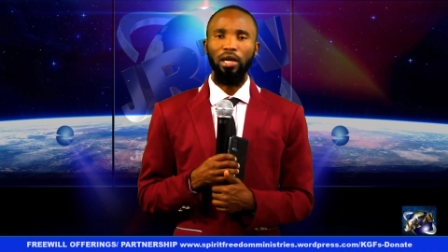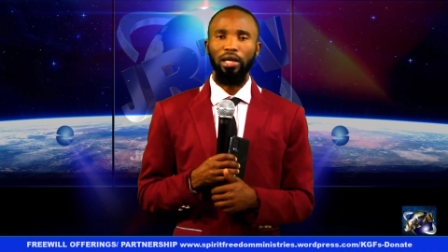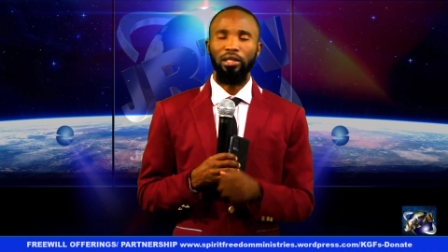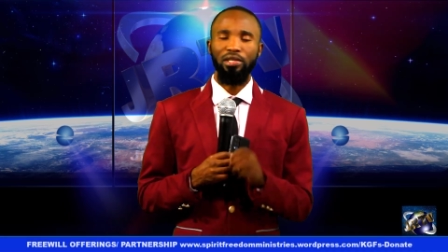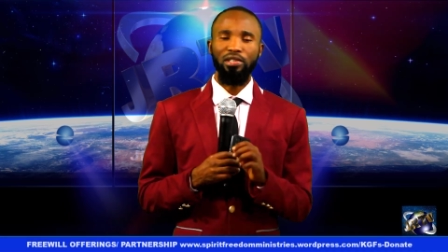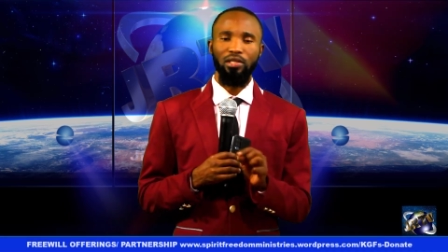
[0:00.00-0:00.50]

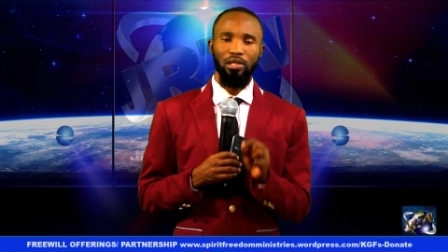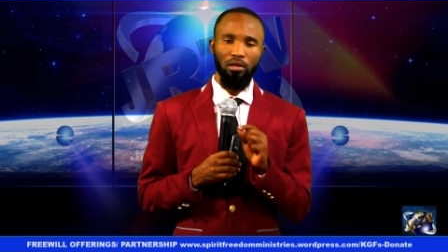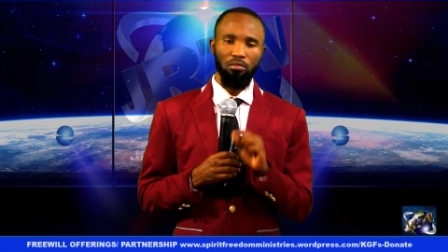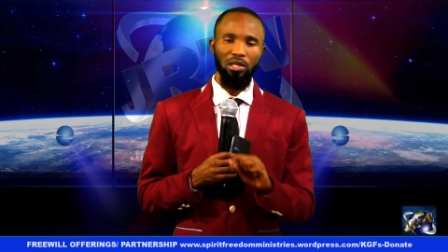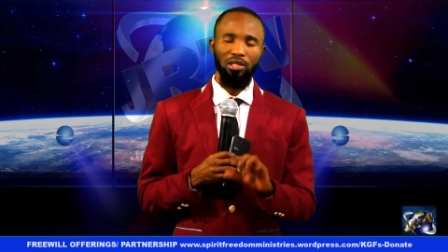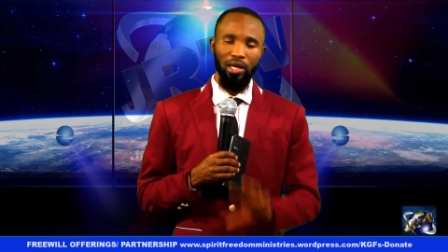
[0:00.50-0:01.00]
And it says
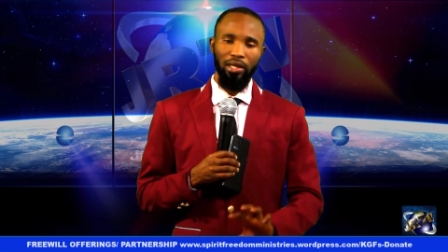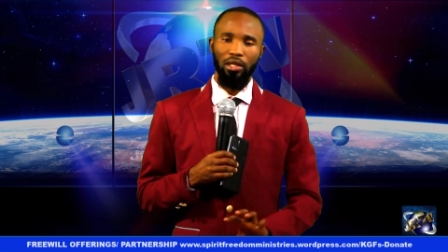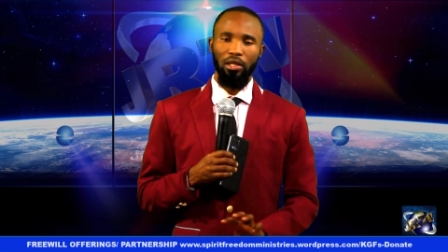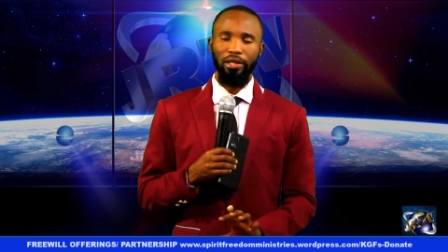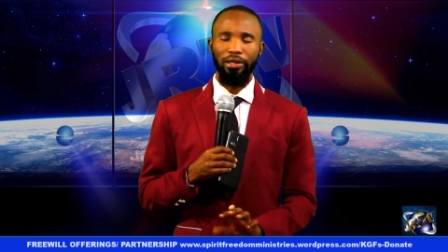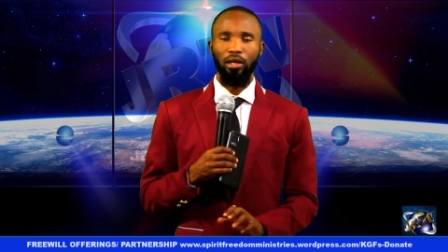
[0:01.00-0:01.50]
they meet
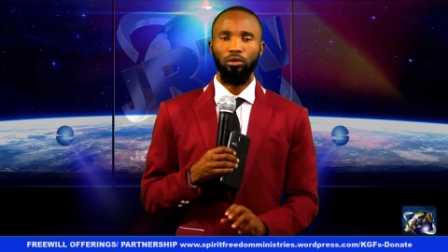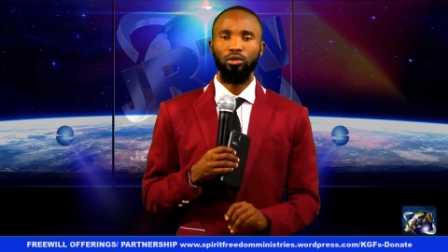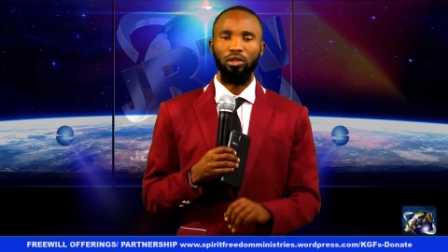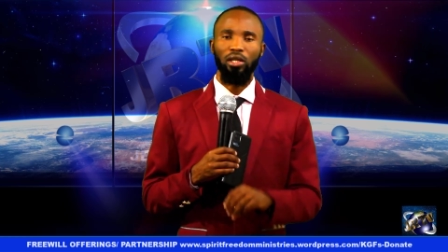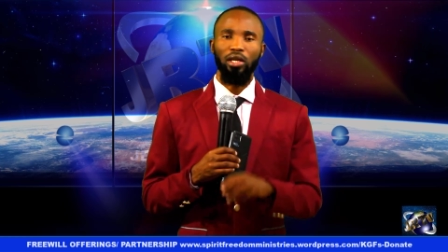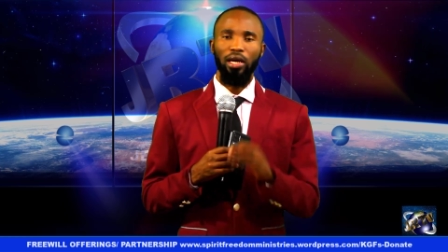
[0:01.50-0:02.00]
under the
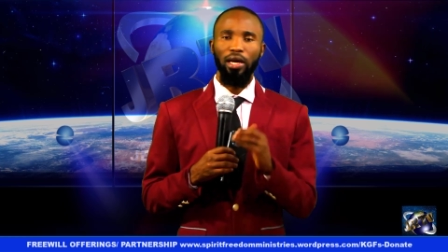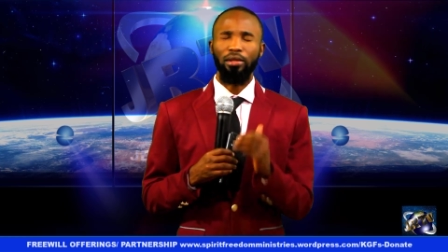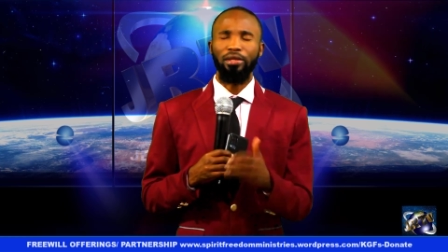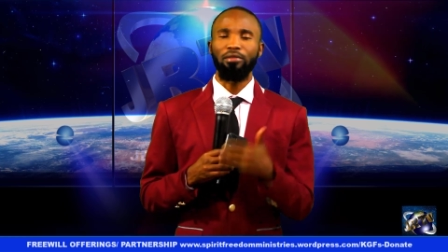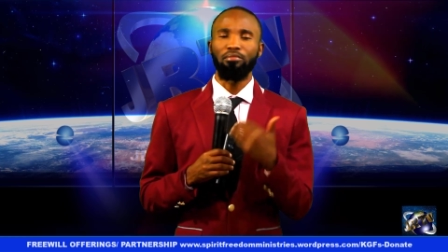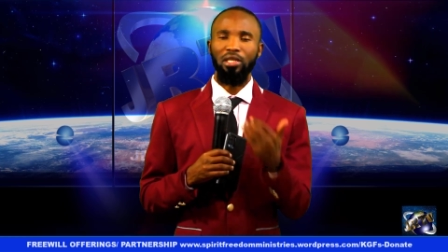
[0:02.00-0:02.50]
ground
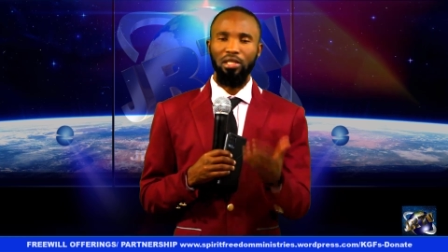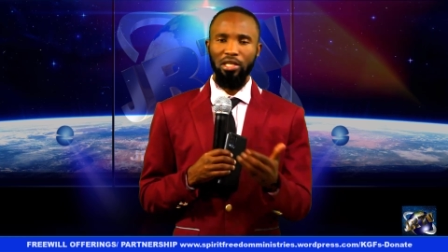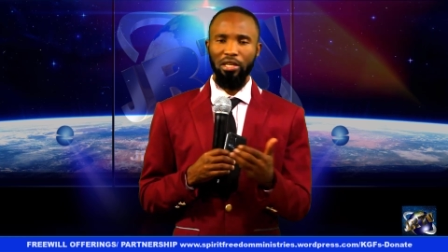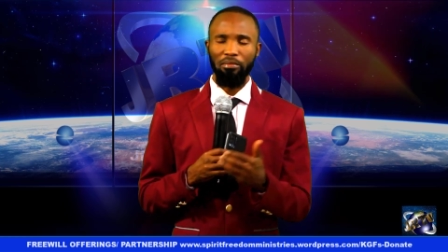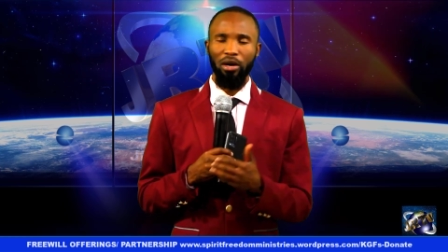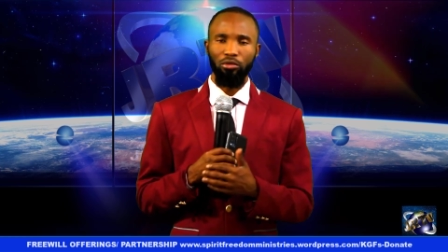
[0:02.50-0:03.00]
and they meet
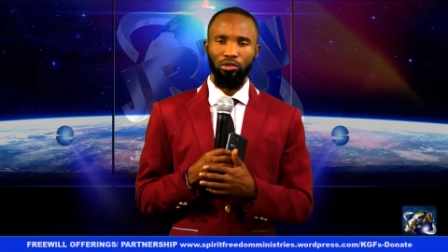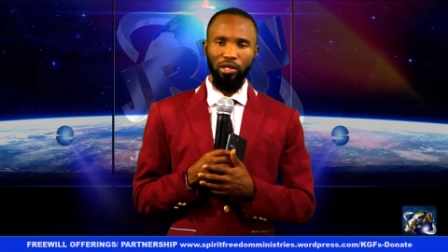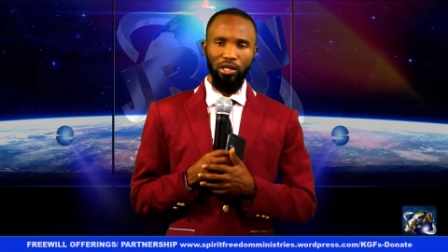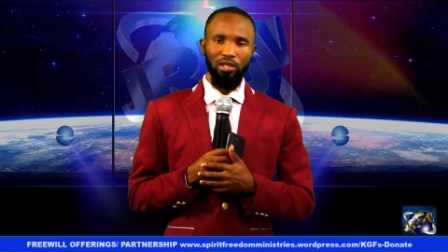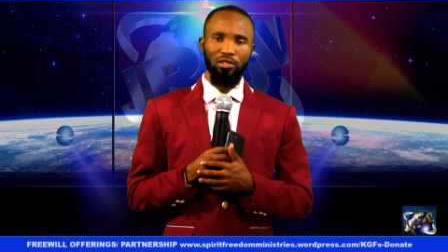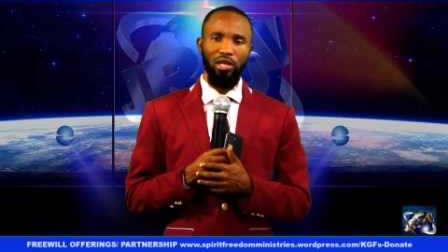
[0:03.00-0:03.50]
in a
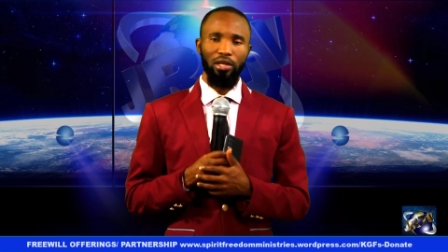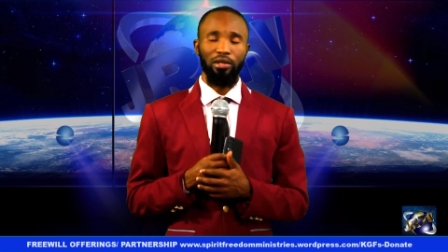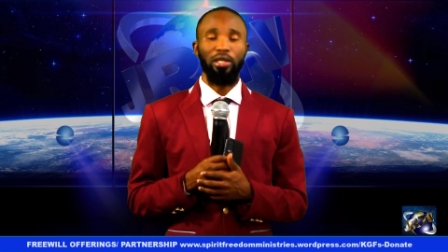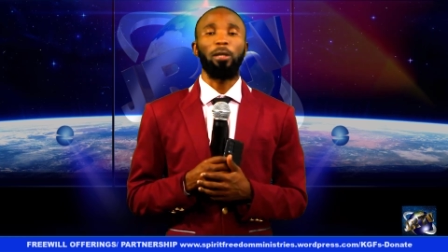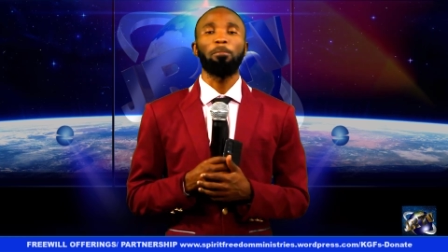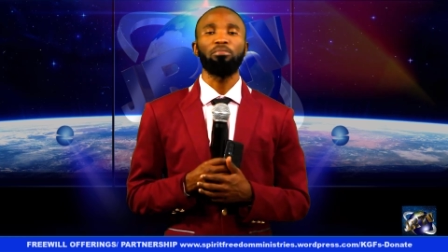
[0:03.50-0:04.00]
mountainous
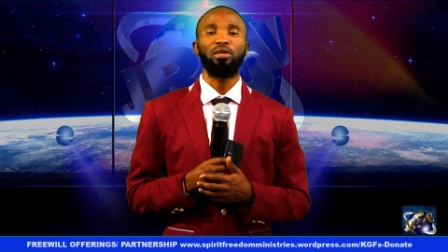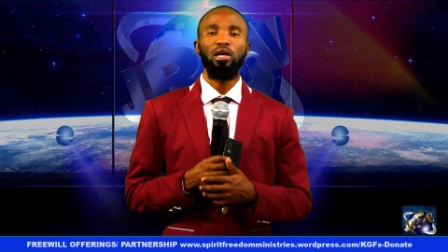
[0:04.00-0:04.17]
area.